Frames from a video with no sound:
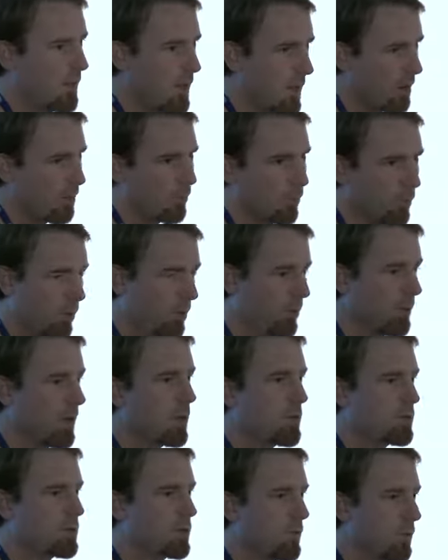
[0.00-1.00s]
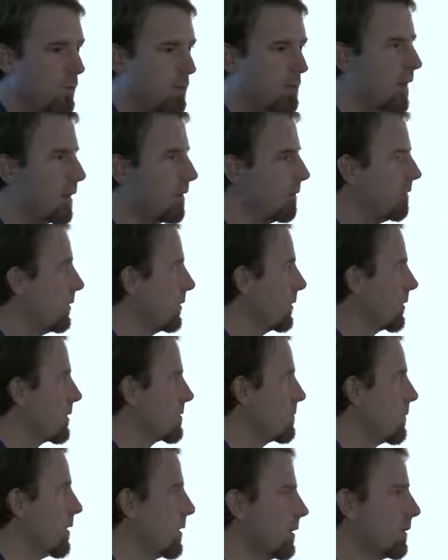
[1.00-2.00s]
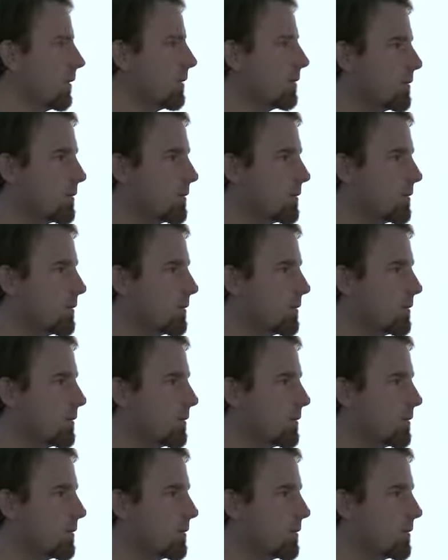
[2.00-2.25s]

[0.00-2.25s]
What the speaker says: there real nicely with Manifold as well.